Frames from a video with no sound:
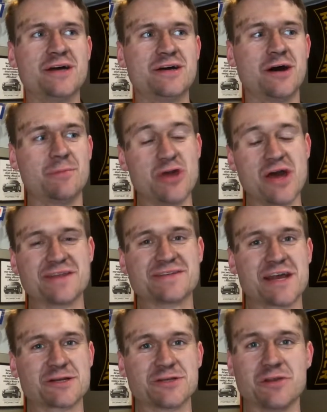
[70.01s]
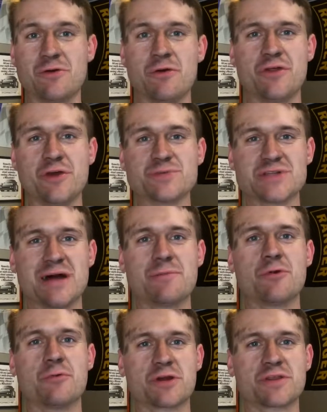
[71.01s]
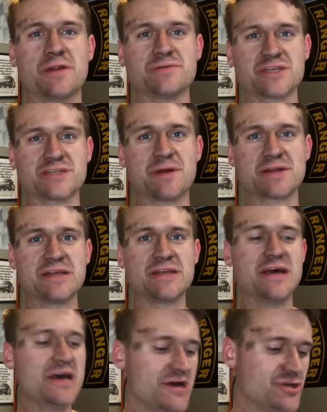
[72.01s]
I'll be honest, actually, the whole thing was a lot more work than I was expecting,